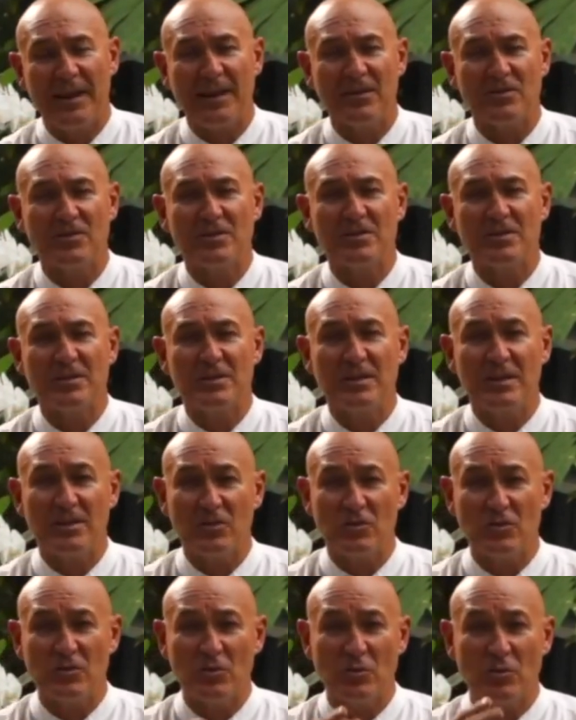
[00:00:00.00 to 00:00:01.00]
And just
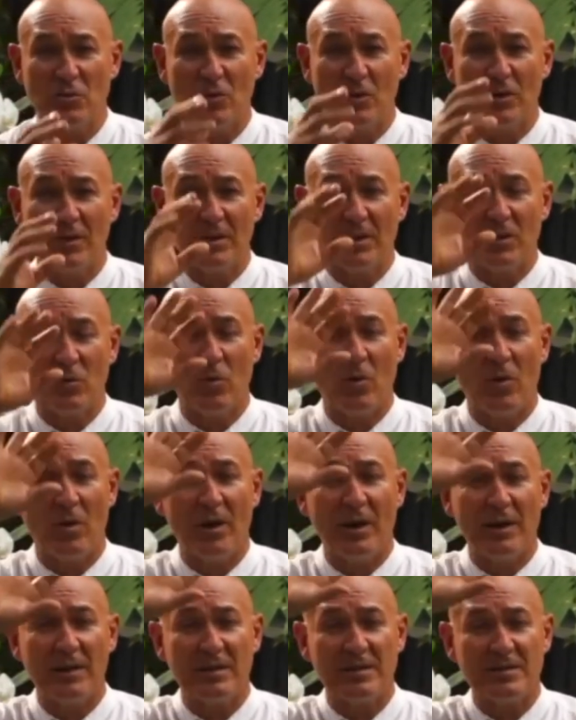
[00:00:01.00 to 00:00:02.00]
enjoy the
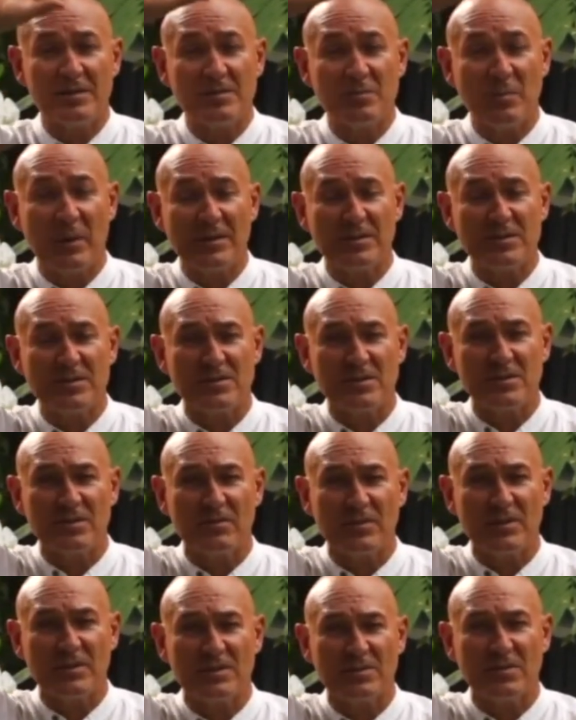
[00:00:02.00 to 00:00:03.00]
quiet and the spaciousness
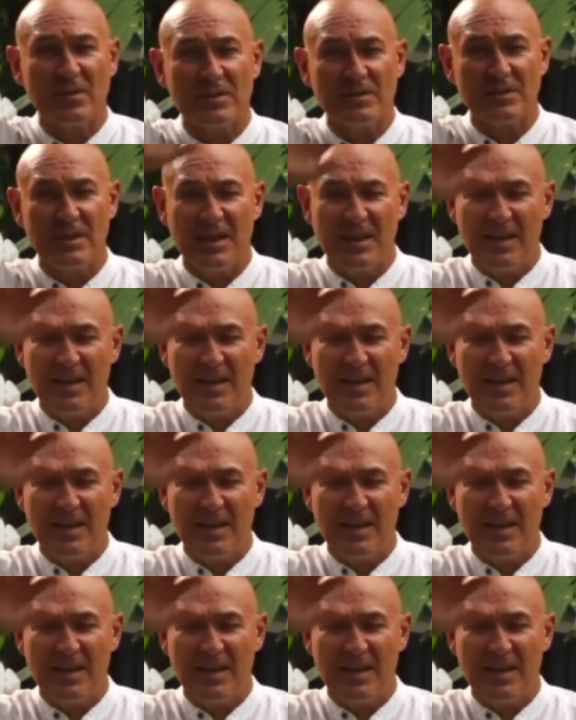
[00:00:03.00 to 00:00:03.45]
of the exercise.